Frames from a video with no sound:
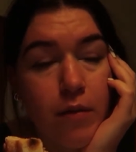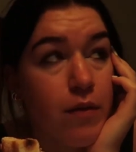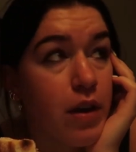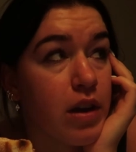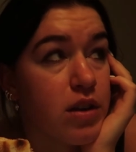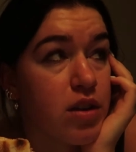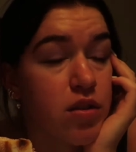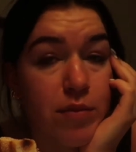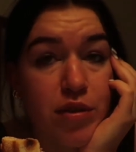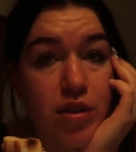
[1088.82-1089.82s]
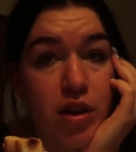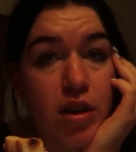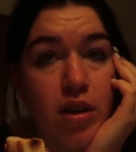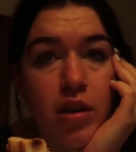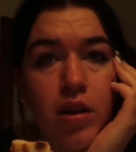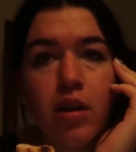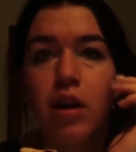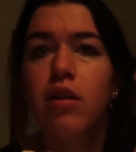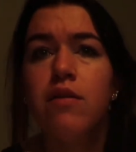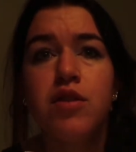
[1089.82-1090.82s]
Vegas is almost done.
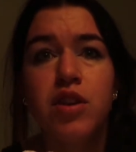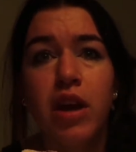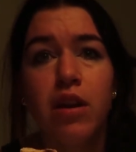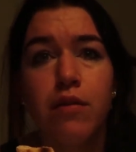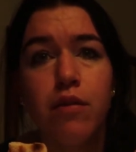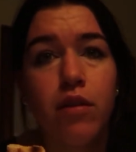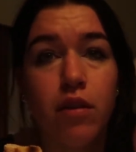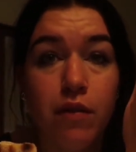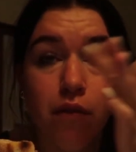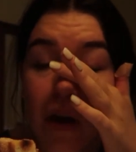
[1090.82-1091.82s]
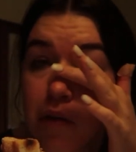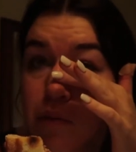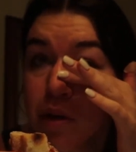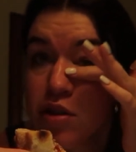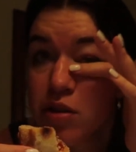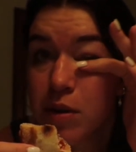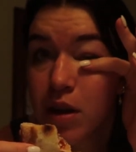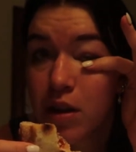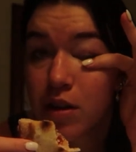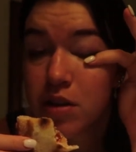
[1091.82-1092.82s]
I could have stayed here for another 5 weeks, to be
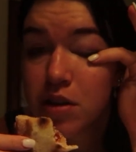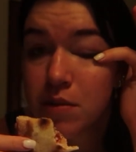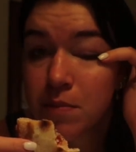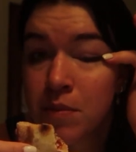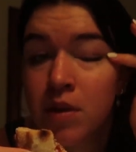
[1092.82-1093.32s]
honest.